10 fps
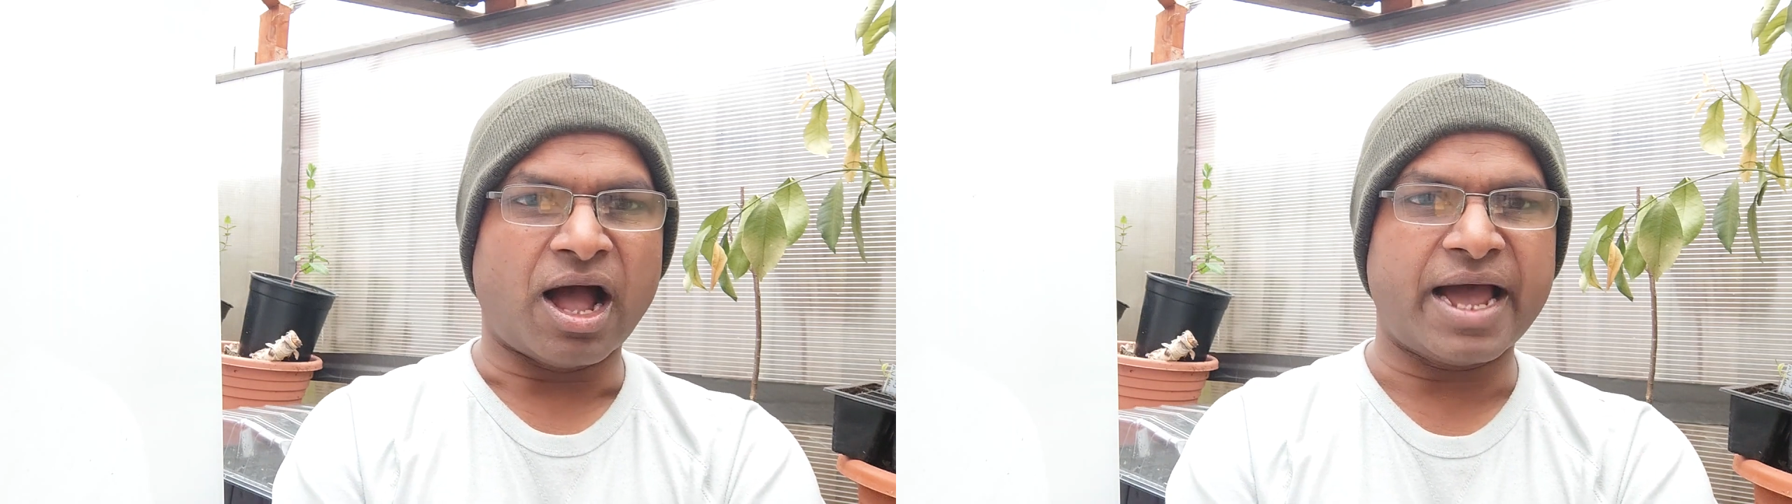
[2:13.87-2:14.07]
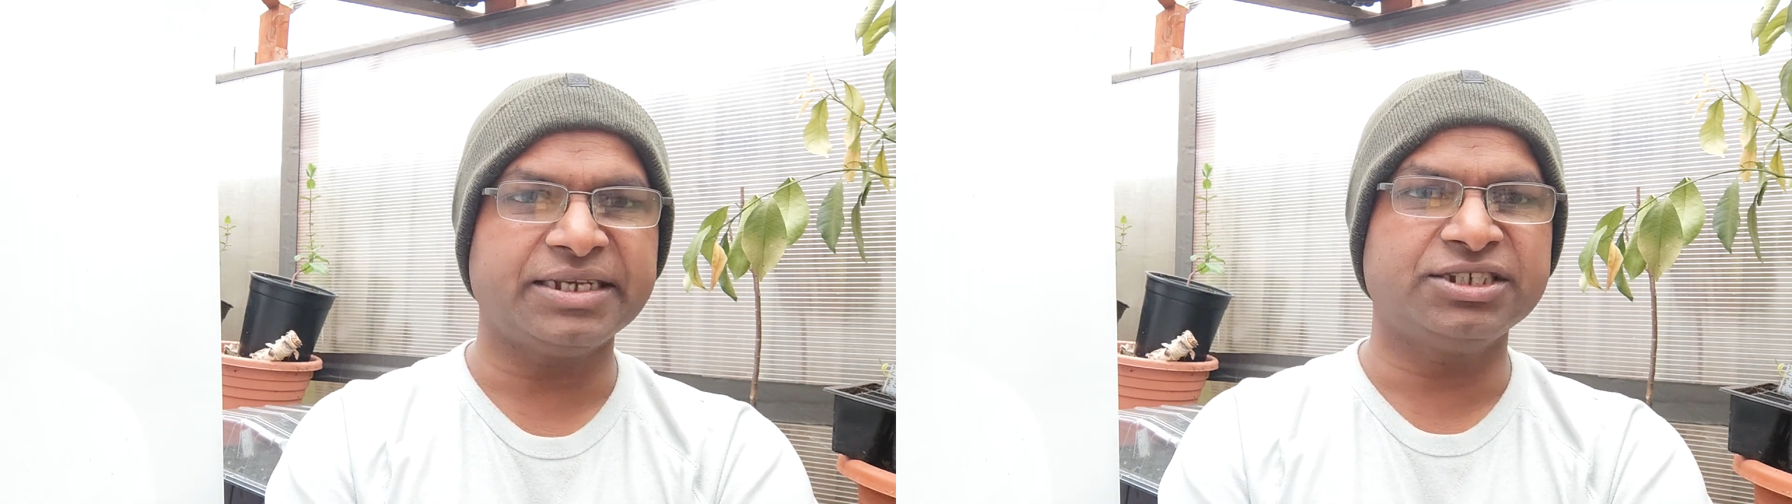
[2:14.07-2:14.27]

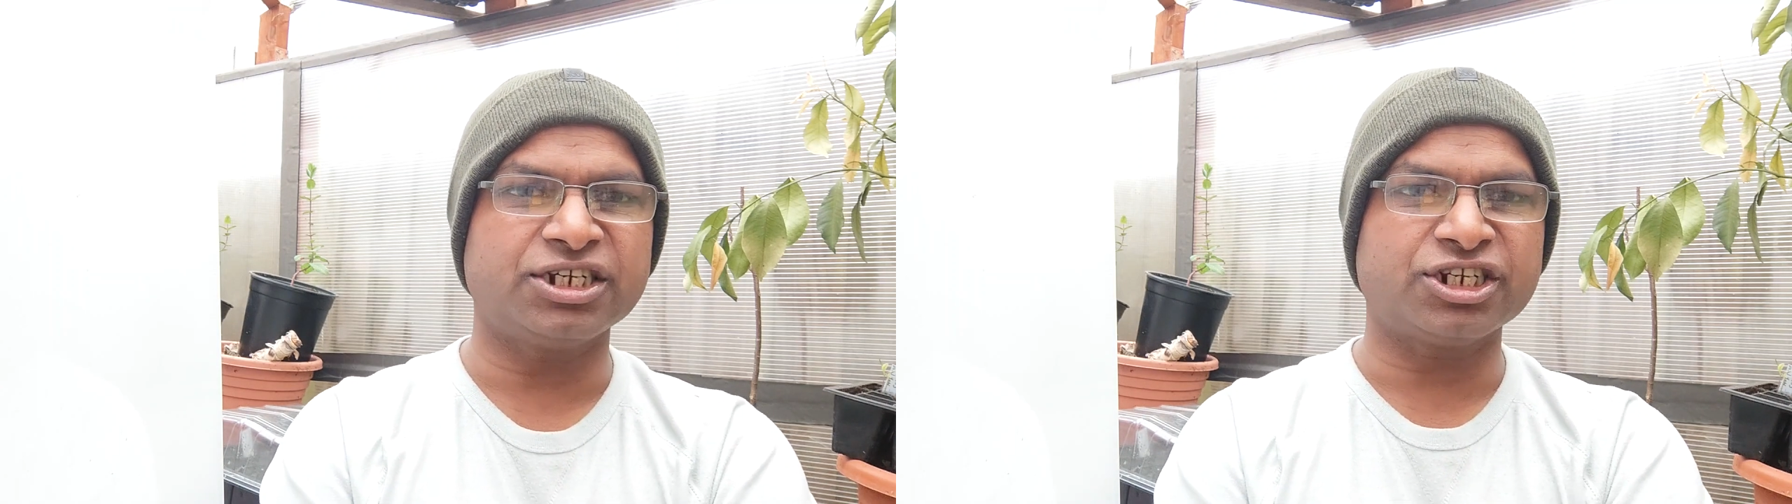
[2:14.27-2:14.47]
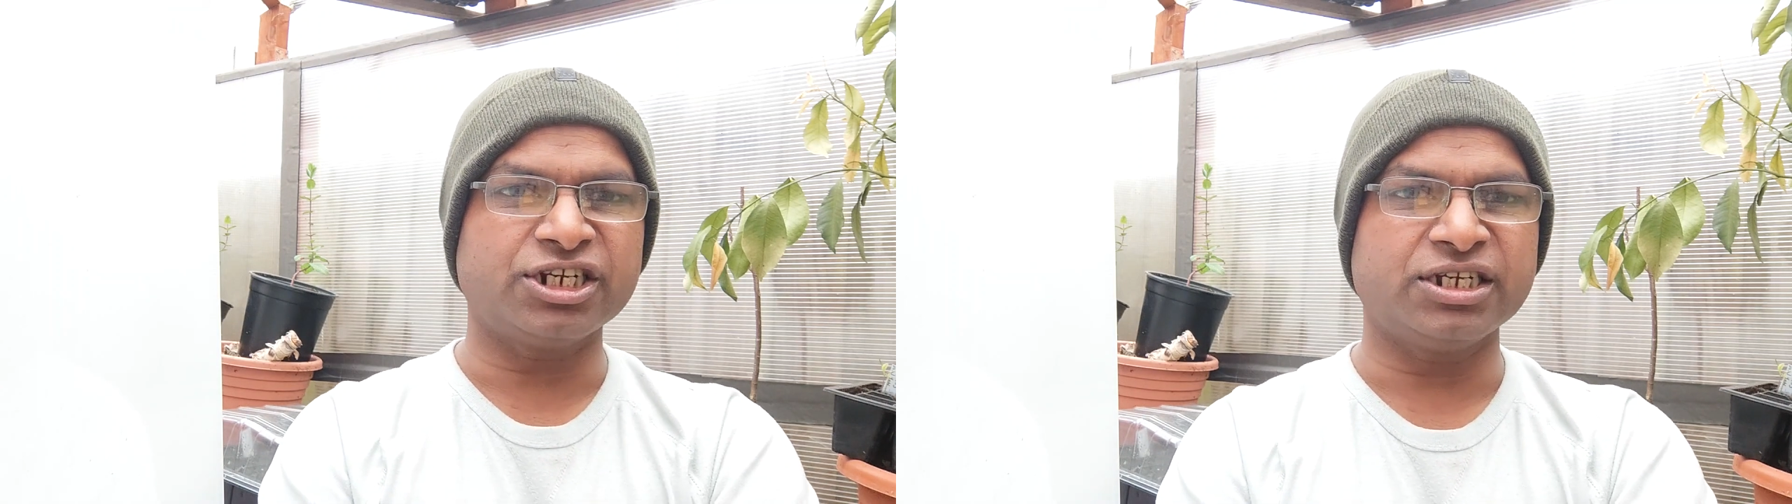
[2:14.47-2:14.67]
I
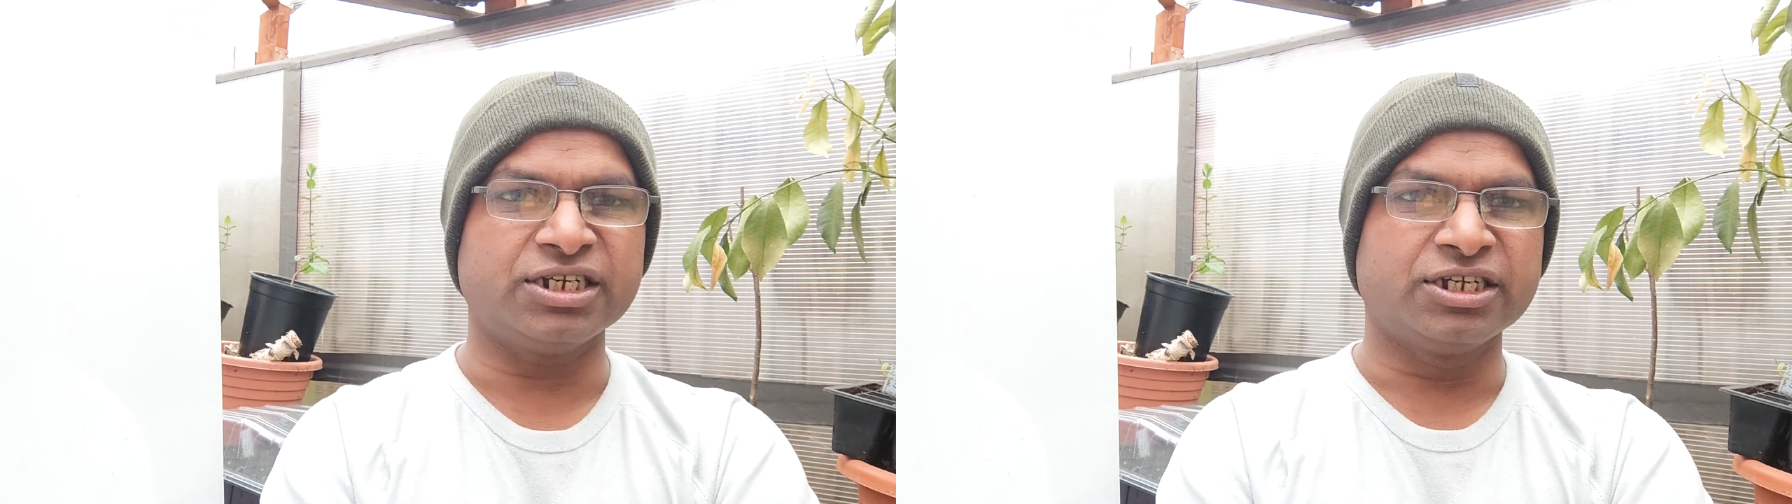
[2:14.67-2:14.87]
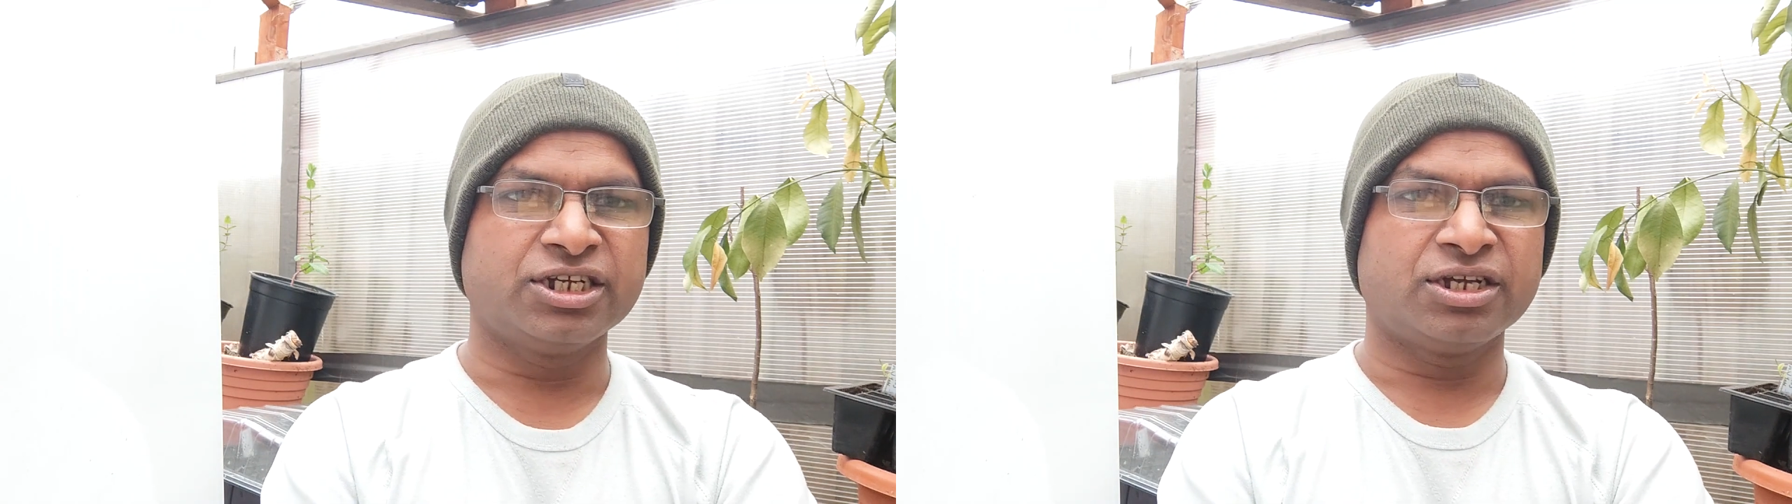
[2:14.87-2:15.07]

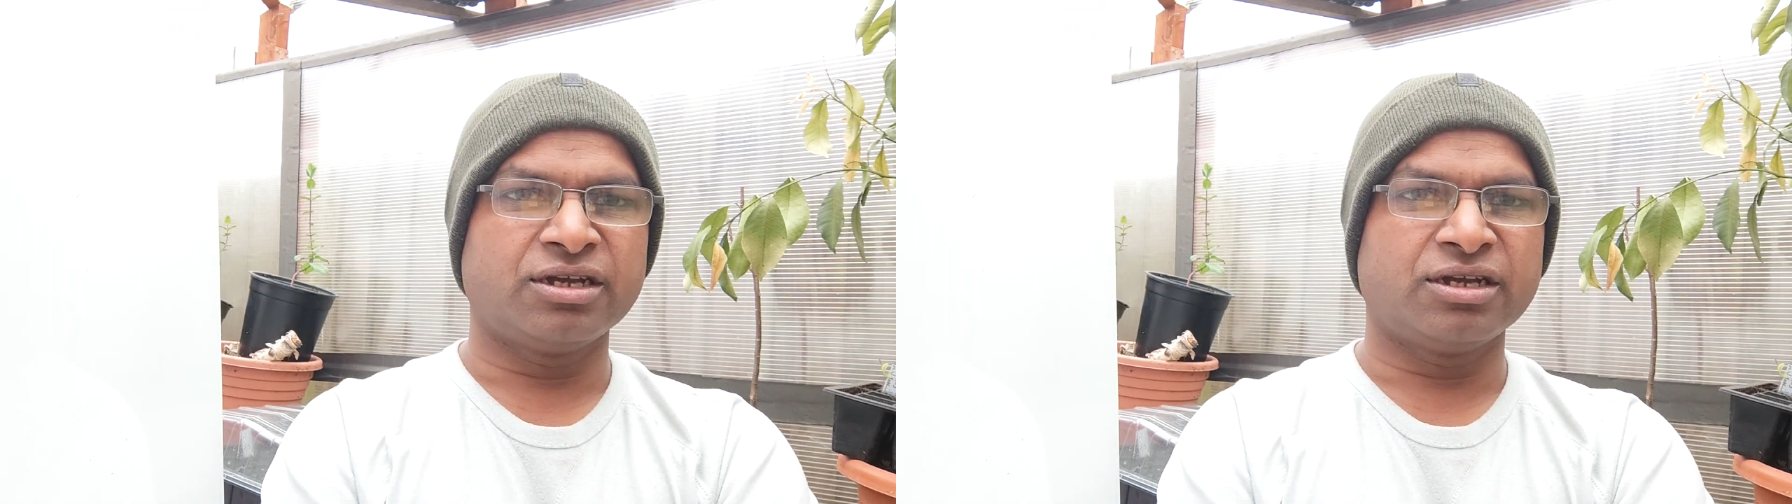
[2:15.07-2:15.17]
generally